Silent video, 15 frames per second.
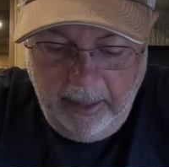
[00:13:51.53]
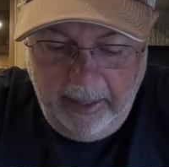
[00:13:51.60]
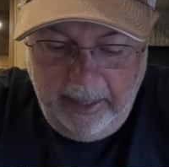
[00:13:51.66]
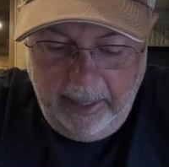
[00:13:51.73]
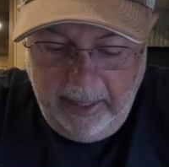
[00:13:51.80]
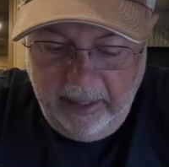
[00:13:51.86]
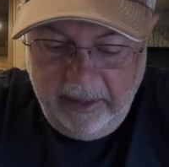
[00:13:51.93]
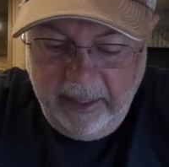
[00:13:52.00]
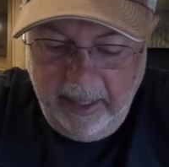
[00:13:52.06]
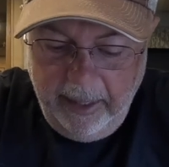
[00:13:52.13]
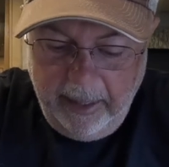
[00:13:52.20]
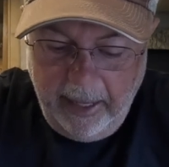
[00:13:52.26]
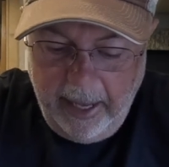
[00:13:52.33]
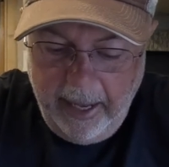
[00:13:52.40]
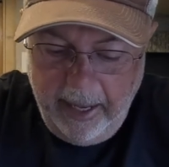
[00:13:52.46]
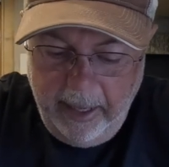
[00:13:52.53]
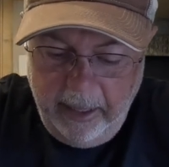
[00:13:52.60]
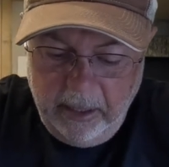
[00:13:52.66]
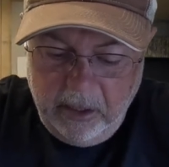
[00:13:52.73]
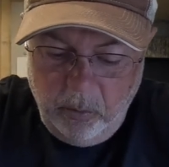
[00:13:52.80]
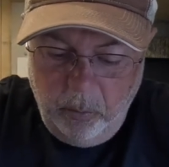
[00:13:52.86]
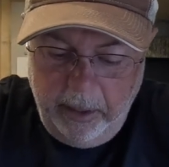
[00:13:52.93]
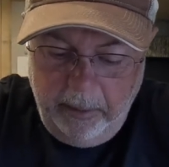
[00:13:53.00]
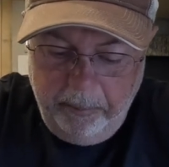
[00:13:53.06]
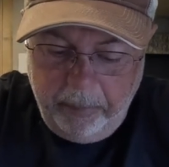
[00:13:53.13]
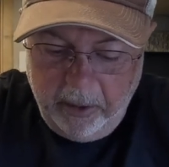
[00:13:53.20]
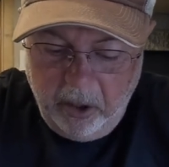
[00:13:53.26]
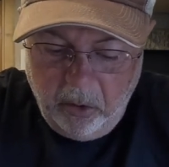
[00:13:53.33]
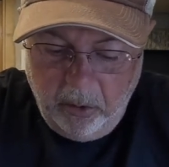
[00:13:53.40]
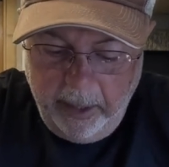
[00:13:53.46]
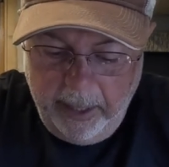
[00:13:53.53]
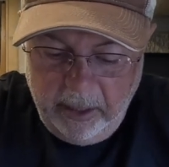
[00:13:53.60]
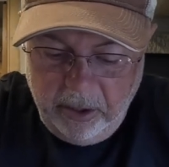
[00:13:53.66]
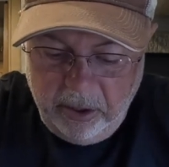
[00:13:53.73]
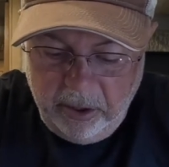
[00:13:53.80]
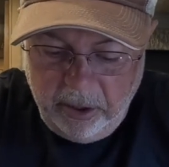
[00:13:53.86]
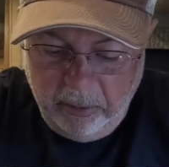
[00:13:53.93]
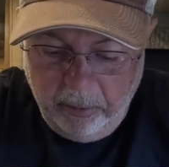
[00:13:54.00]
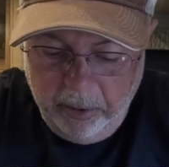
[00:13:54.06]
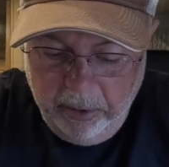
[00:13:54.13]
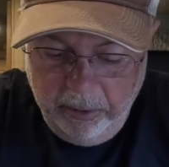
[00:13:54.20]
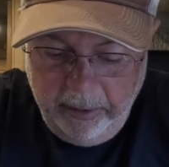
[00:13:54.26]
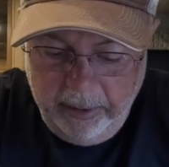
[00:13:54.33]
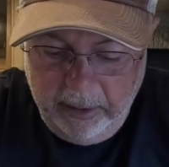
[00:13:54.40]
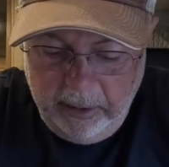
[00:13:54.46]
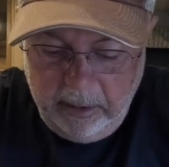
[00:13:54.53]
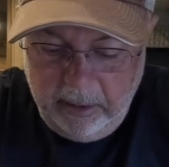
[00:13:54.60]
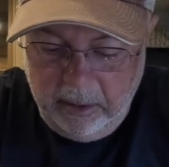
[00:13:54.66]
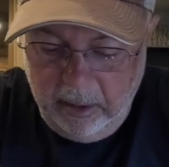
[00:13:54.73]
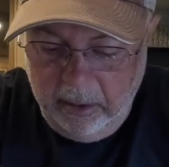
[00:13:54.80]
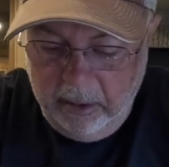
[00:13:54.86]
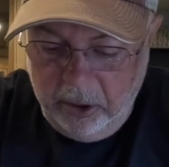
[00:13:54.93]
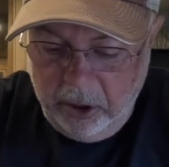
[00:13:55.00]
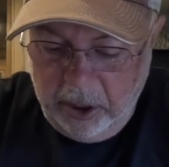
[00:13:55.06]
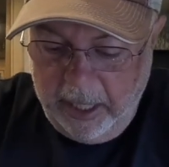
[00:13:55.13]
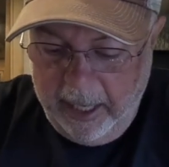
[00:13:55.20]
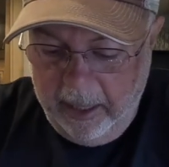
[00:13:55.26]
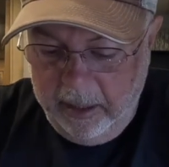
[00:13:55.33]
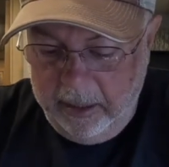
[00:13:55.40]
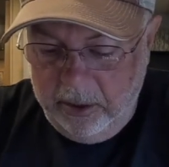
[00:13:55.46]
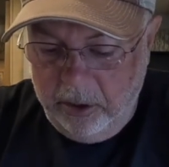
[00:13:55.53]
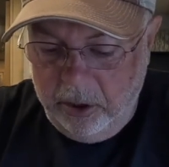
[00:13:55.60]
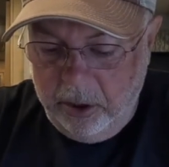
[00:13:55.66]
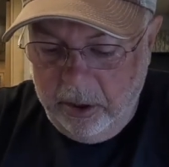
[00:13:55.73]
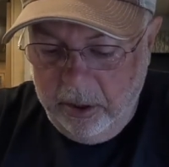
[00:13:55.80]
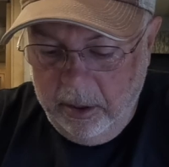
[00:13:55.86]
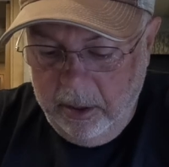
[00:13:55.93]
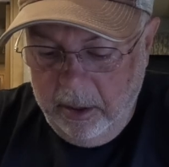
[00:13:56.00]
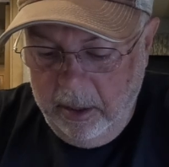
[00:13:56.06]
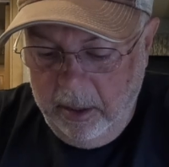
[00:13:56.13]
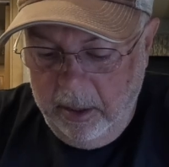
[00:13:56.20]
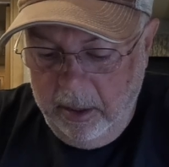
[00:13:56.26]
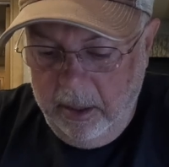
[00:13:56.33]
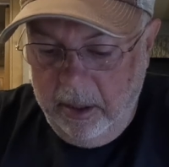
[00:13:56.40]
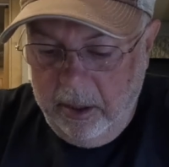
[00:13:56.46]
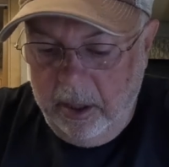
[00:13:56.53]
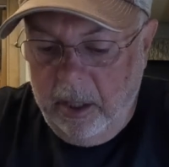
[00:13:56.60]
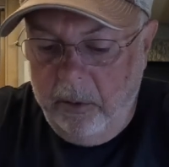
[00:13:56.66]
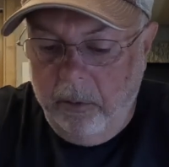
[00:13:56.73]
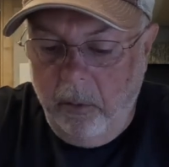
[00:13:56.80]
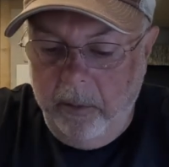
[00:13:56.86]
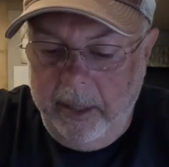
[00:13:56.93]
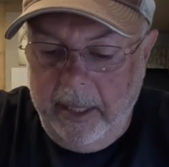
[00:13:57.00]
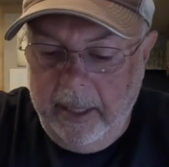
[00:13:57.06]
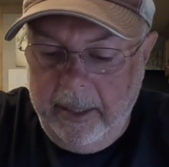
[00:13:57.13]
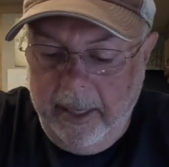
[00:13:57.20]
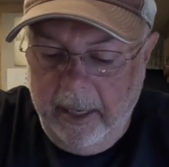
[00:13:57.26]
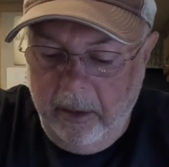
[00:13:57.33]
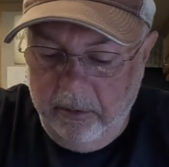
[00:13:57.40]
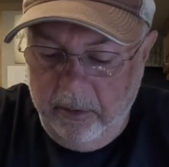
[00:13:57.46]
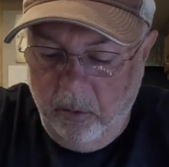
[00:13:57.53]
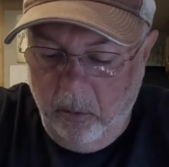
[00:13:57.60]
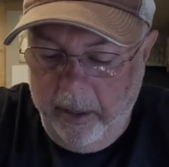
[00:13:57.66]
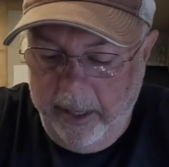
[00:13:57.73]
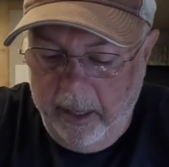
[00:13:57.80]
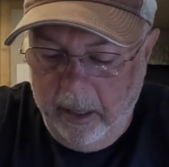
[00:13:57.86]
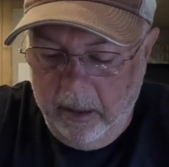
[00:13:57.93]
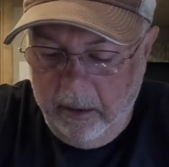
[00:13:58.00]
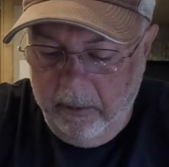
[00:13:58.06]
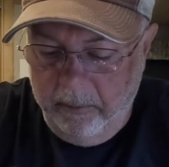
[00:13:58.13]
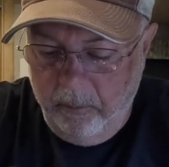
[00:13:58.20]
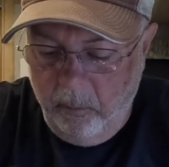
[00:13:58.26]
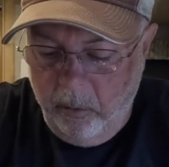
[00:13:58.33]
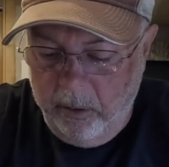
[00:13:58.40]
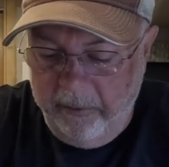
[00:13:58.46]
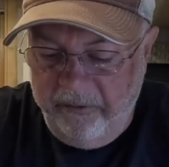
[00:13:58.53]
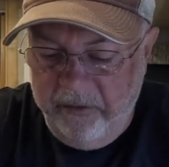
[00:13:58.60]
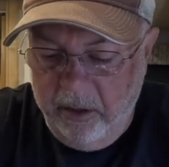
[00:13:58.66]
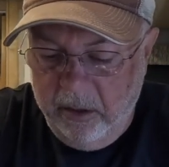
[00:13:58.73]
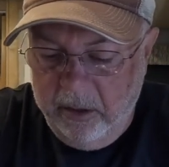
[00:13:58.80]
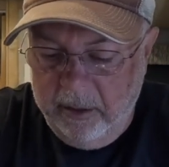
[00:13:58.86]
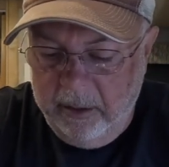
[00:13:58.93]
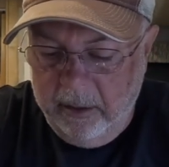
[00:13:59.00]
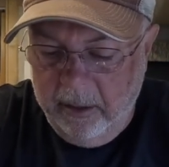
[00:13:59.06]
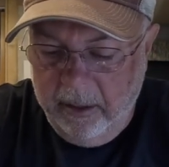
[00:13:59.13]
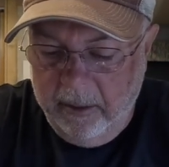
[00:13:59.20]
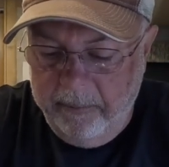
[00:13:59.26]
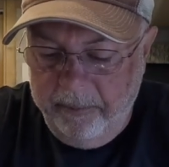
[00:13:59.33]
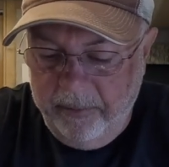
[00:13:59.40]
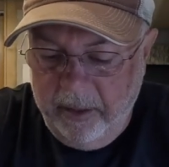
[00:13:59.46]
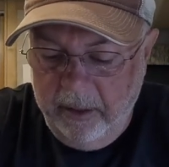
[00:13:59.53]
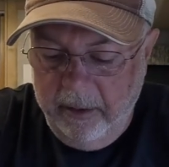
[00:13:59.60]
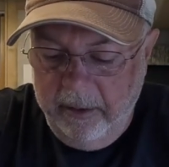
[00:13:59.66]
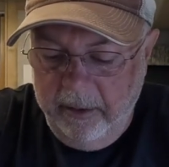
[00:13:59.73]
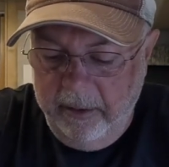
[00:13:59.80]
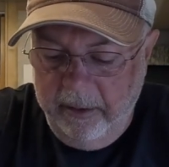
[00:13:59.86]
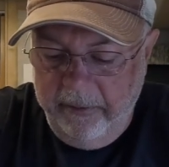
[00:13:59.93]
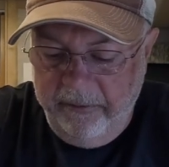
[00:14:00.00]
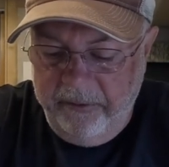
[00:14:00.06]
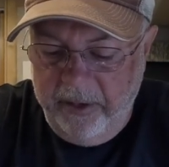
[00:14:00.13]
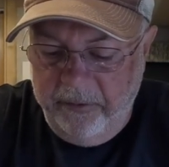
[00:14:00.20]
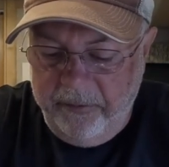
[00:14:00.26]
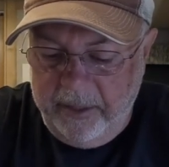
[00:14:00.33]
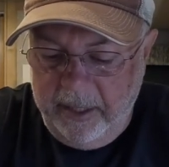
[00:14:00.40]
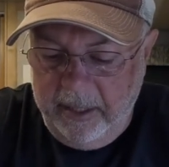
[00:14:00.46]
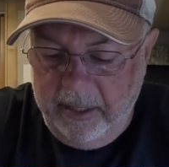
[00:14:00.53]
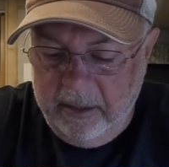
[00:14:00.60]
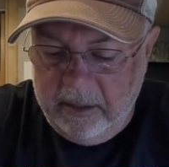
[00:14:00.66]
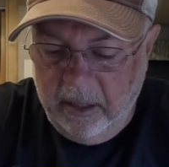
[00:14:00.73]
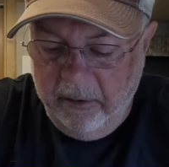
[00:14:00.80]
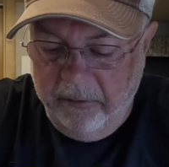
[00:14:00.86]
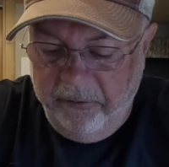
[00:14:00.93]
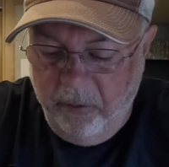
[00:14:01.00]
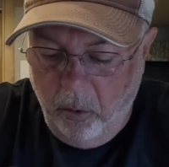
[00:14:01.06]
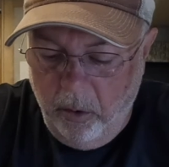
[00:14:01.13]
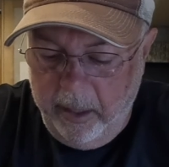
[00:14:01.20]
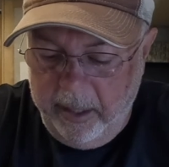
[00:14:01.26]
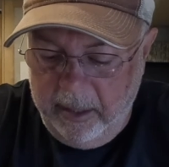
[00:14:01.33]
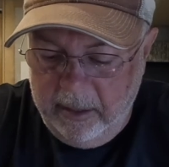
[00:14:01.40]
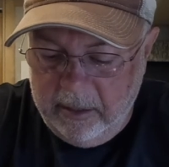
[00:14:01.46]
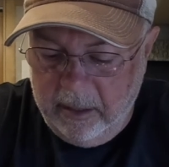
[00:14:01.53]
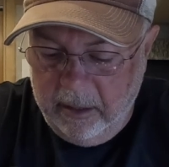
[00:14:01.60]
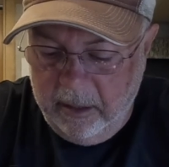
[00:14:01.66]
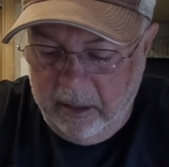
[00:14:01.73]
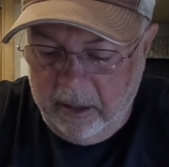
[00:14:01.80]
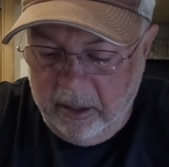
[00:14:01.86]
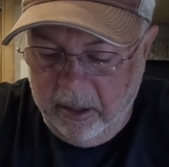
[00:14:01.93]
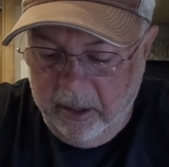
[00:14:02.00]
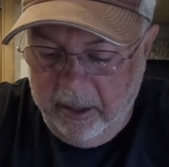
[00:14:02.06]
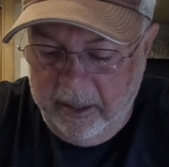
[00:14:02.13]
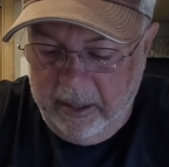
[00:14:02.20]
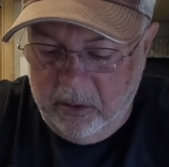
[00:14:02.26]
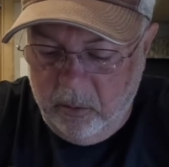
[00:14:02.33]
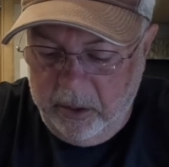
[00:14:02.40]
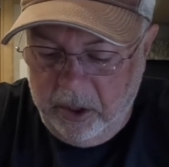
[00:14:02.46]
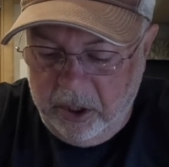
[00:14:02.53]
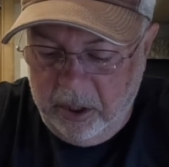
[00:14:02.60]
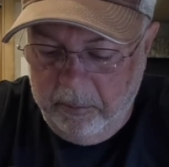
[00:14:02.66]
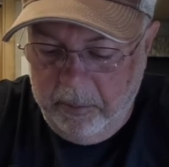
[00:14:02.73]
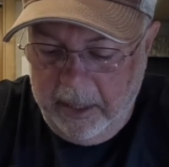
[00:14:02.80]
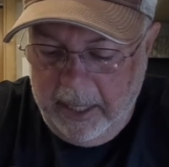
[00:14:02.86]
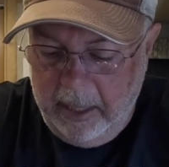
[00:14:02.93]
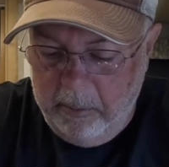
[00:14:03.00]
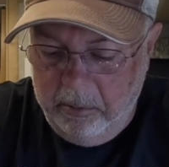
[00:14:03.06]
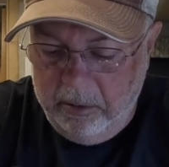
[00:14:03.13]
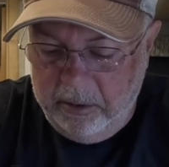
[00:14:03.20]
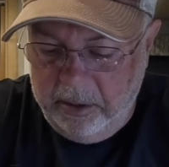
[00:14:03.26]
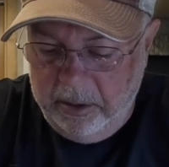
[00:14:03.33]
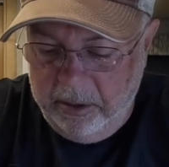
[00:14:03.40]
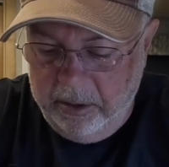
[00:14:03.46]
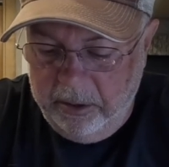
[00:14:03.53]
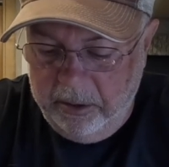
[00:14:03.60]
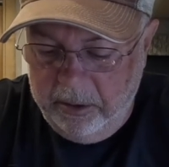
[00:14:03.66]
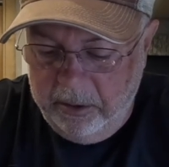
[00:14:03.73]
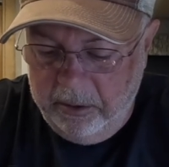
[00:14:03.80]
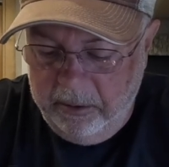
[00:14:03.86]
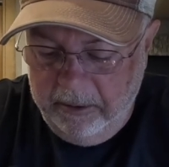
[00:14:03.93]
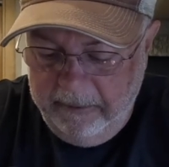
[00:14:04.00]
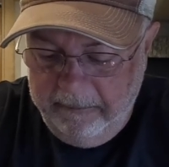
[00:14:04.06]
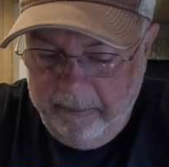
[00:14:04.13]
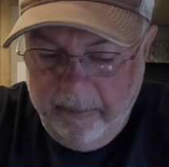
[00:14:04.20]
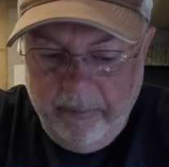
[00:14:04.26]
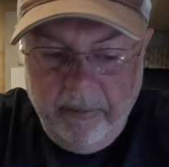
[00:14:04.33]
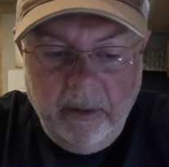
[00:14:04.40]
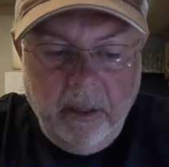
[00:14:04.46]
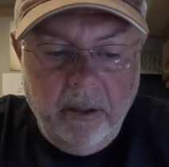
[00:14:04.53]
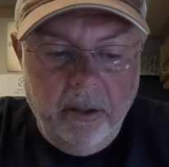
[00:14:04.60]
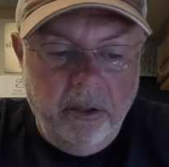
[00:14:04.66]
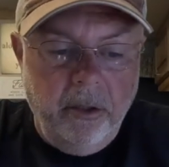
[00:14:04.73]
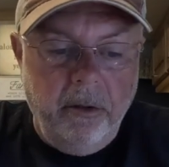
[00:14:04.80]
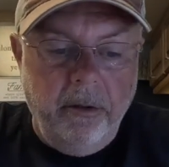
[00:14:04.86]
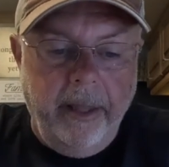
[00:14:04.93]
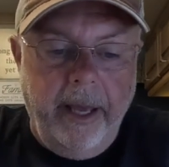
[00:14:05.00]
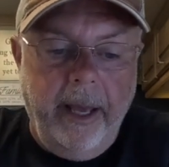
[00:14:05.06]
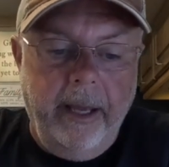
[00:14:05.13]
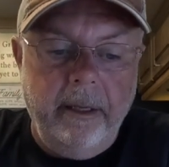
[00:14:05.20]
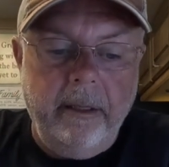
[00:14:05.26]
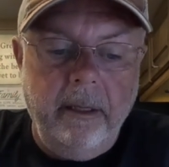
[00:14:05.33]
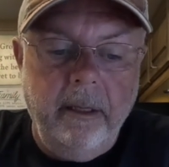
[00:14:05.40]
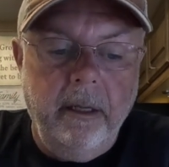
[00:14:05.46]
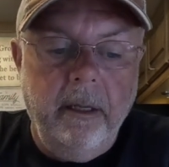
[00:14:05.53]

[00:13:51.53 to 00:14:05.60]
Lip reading: And I think as we progress through this challenge, you know, when we get down to where we're filling the 50s 40s and the 30s, we should be able to do that.